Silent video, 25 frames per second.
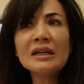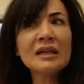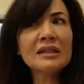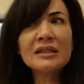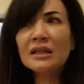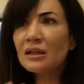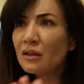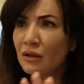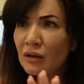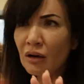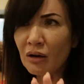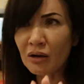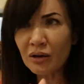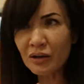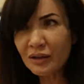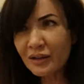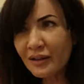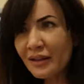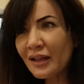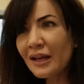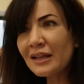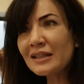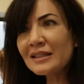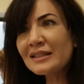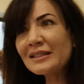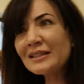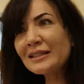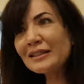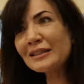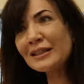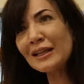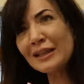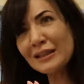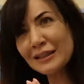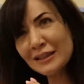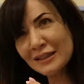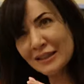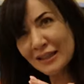And I said, no,
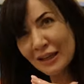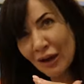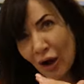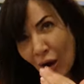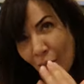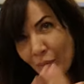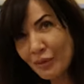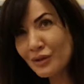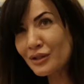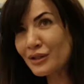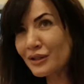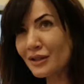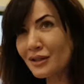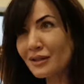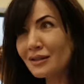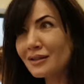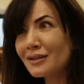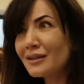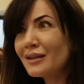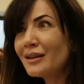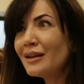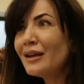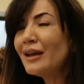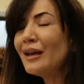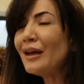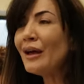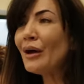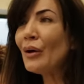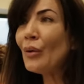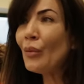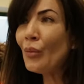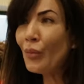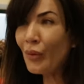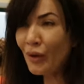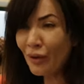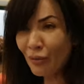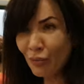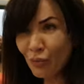that's the opposite.
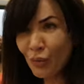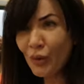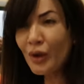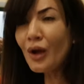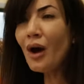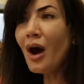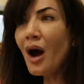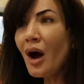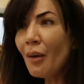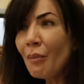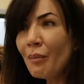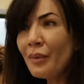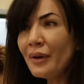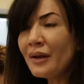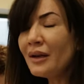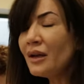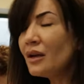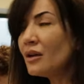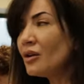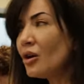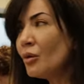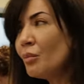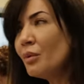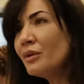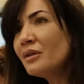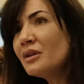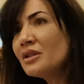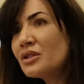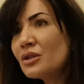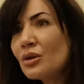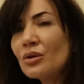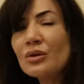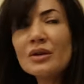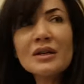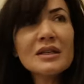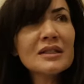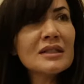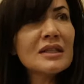When we open, nobody's
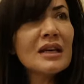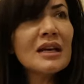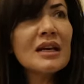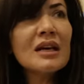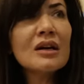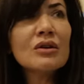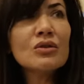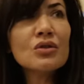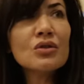going to stay